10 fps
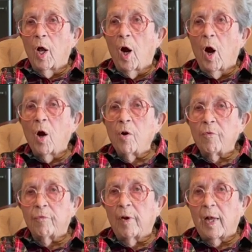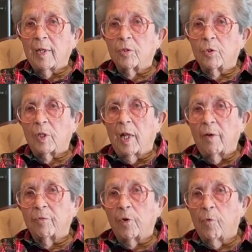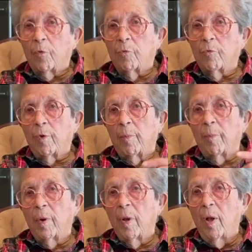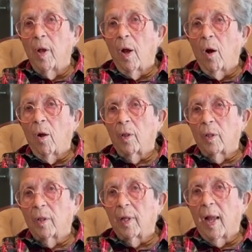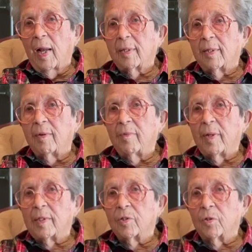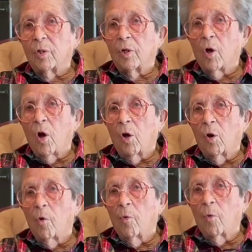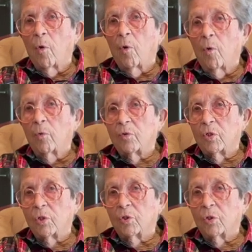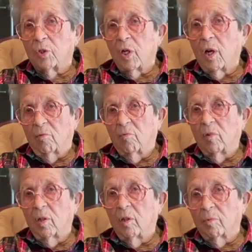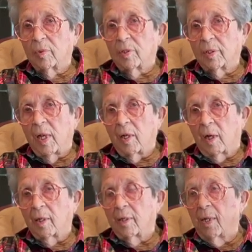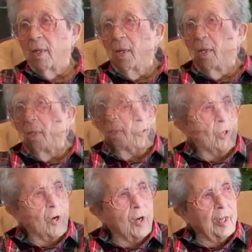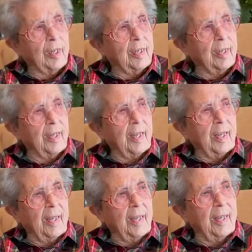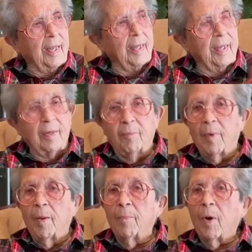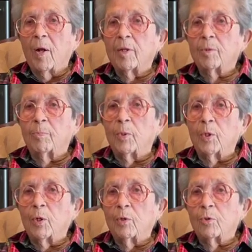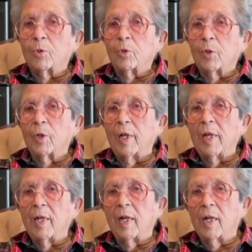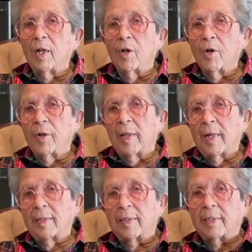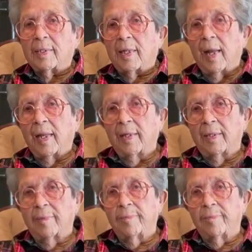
artifacts left over from all the activities that had gone on since the town really was settled. Oh, Charlie, he brought his bulldozer and he cleared that site